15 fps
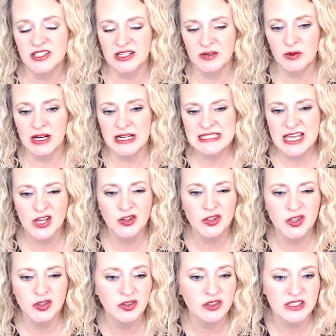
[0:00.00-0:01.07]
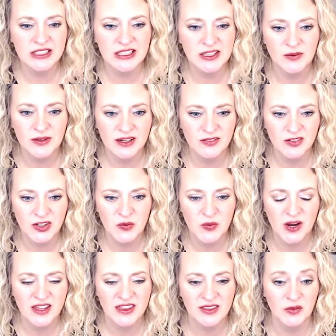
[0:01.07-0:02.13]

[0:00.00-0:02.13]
like when I tell you you can eat whatever you want,